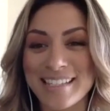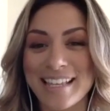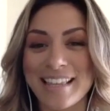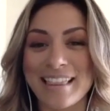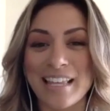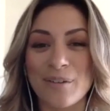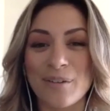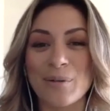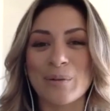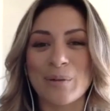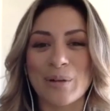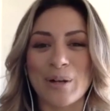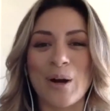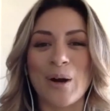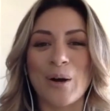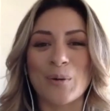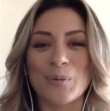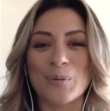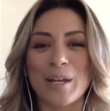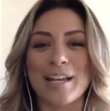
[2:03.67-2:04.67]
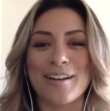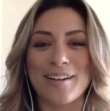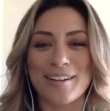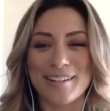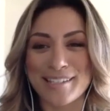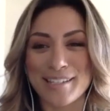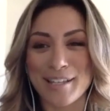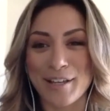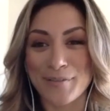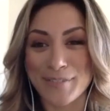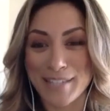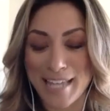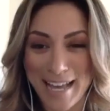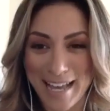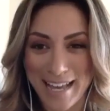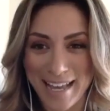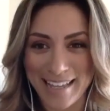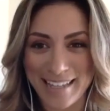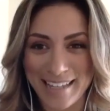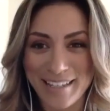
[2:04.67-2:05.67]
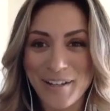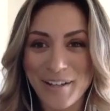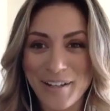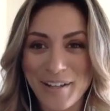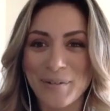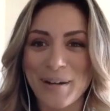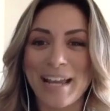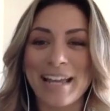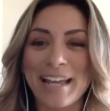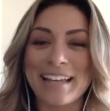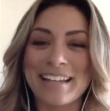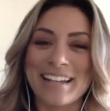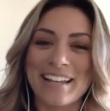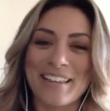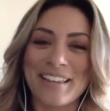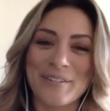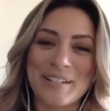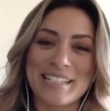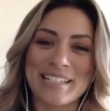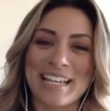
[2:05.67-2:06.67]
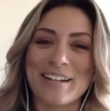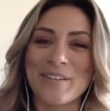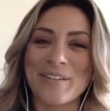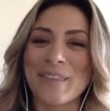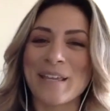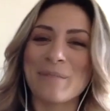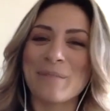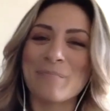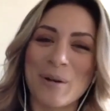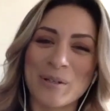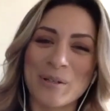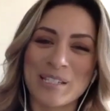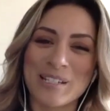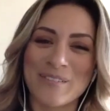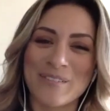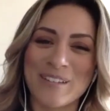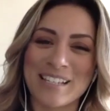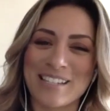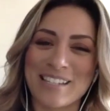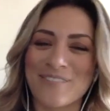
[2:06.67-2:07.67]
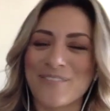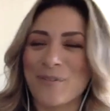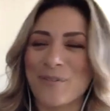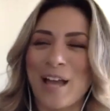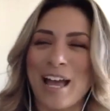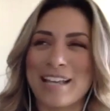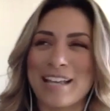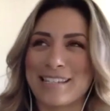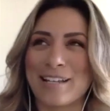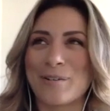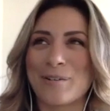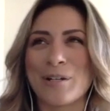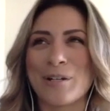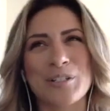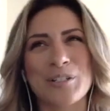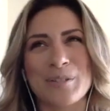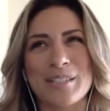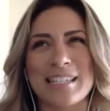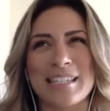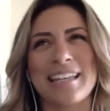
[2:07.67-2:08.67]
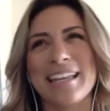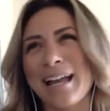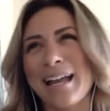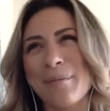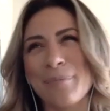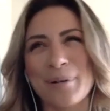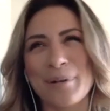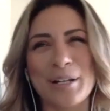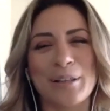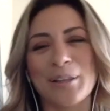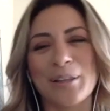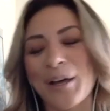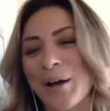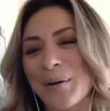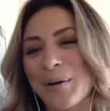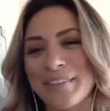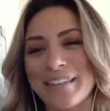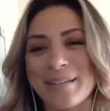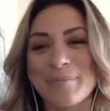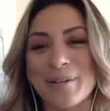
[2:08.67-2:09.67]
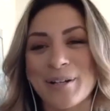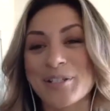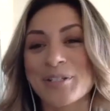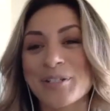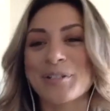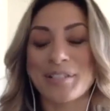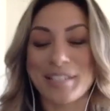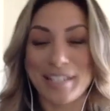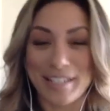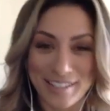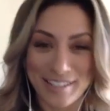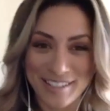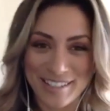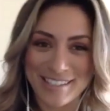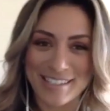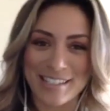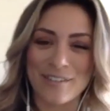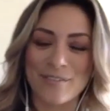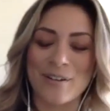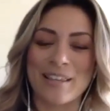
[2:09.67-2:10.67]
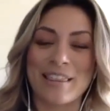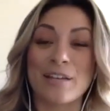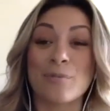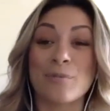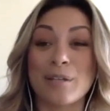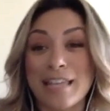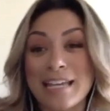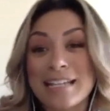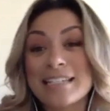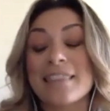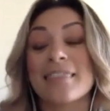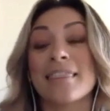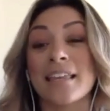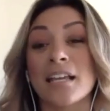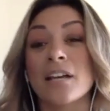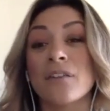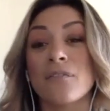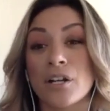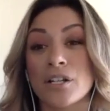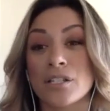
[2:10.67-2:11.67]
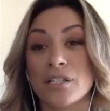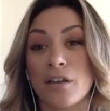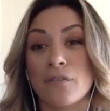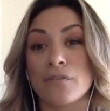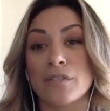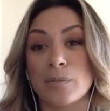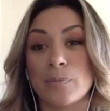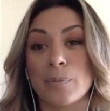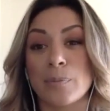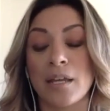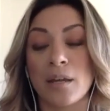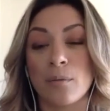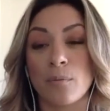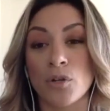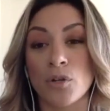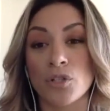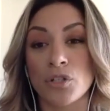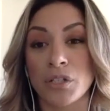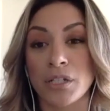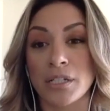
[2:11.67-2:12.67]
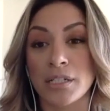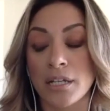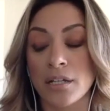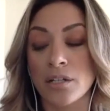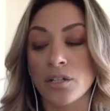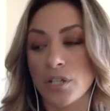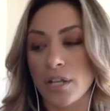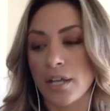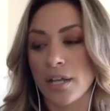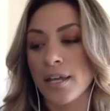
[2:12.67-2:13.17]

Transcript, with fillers: I think we would all rate ourselves high, right? In other words, I don't think most of us, if asked that question, would say, yeah, I'm pretty low on the emotional intelligence level. I think we like to think of ourselves as being emotionally intelligent.